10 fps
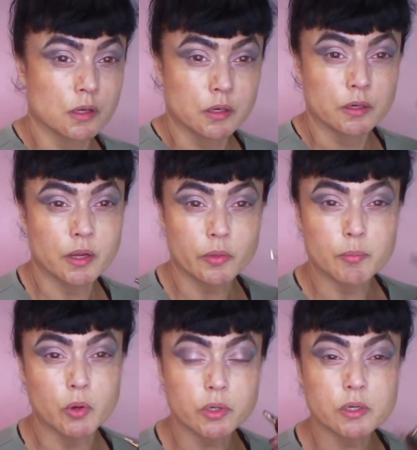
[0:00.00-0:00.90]
Now the
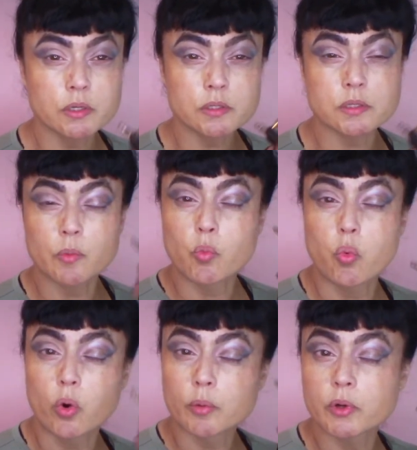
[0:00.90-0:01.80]
mocha is
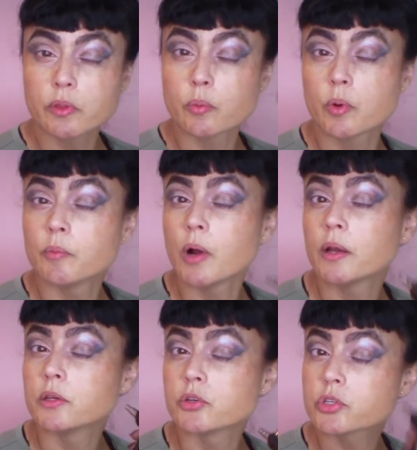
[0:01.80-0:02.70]
warmer than what I
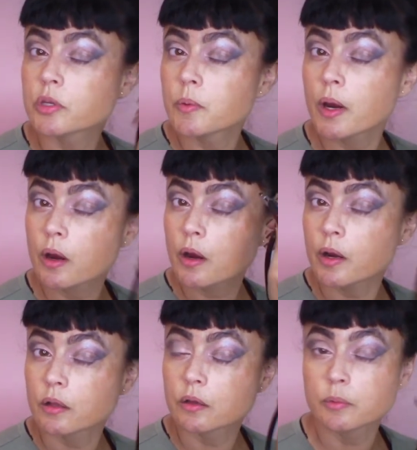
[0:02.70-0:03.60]
usually wear
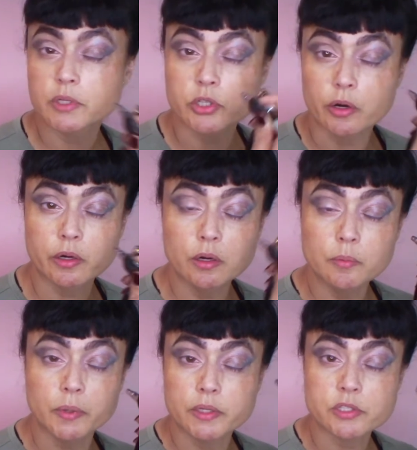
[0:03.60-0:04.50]
and a little bit darker,
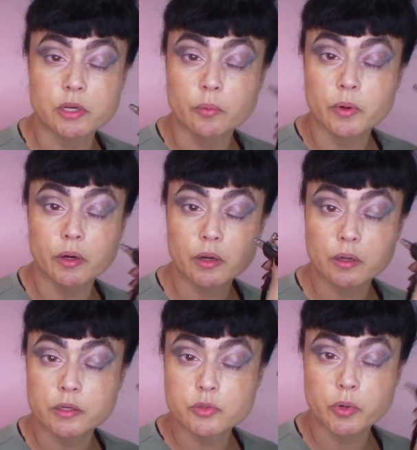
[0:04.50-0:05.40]
but it's going to work
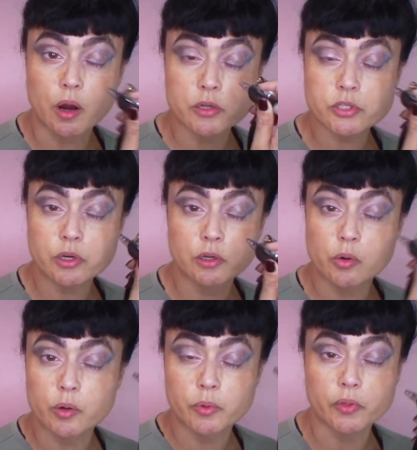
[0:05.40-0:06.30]
because we're also going to go
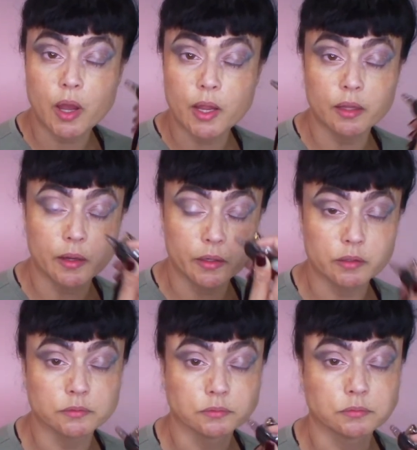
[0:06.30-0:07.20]
in with a highlight.
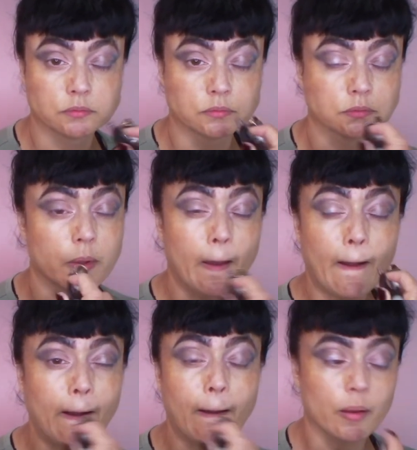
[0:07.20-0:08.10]

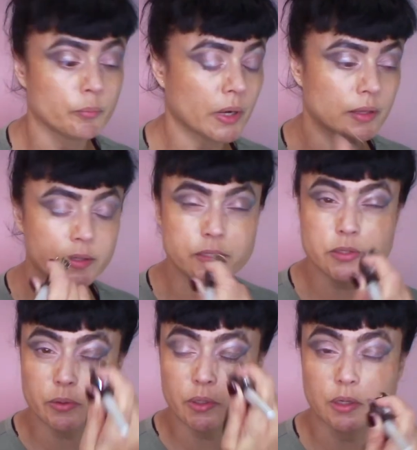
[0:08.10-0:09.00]
But I like to
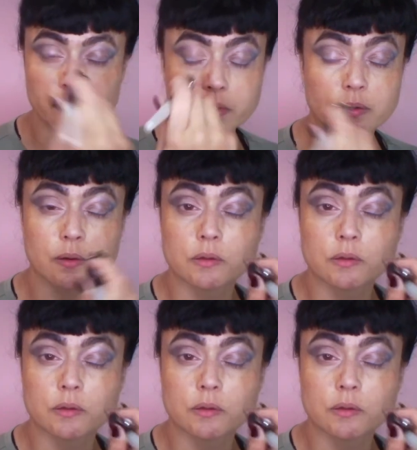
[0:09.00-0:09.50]
do an even